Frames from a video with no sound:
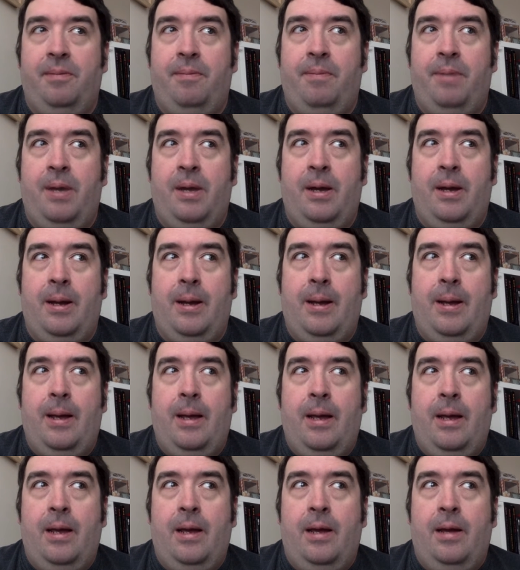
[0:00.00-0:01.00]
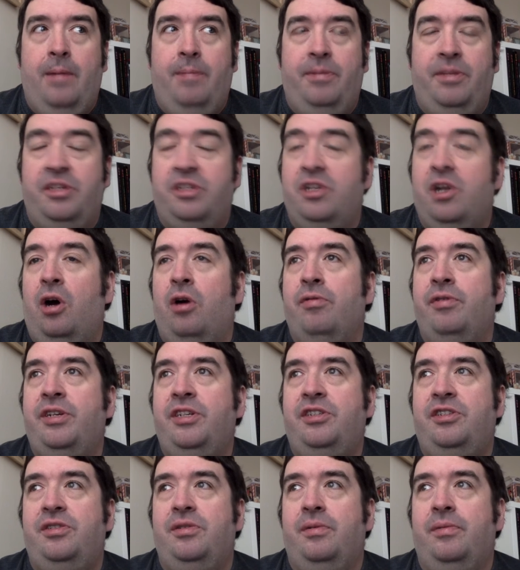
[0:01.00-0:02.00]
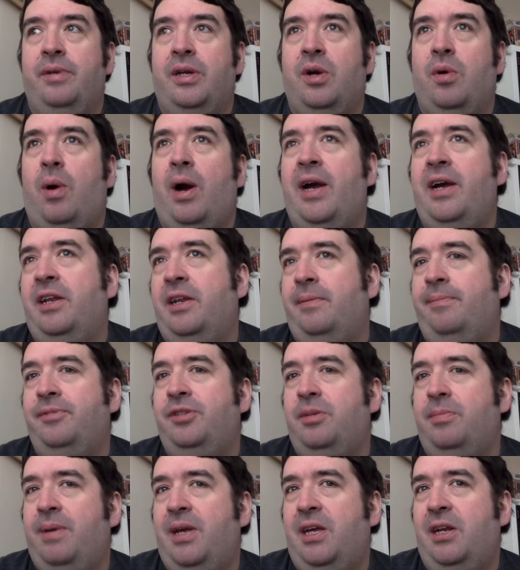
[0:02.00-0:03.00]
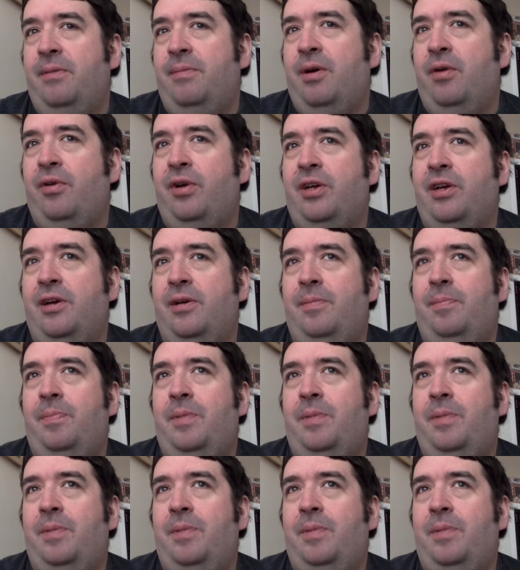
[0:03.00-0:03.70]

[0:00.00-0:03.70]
But the stories require them to be in America.